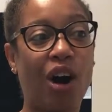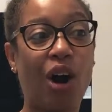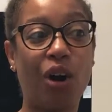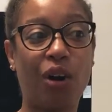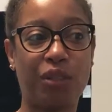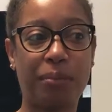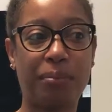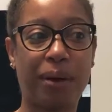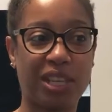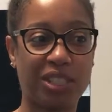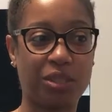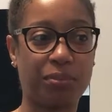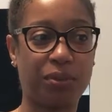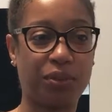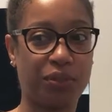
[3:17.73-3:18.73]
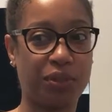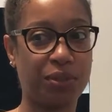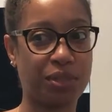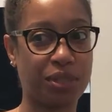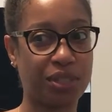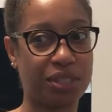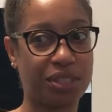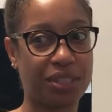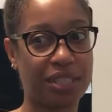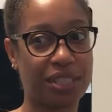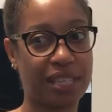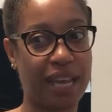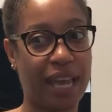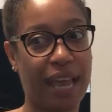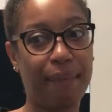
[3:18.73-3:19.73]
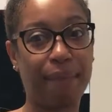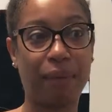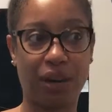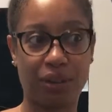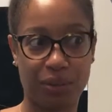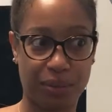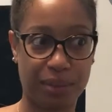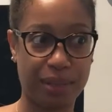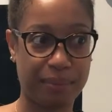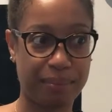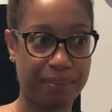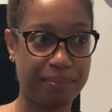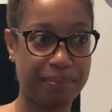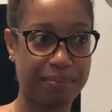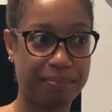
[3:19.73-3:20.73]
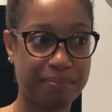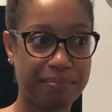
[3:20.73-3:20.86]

all the possible futures and modeled them,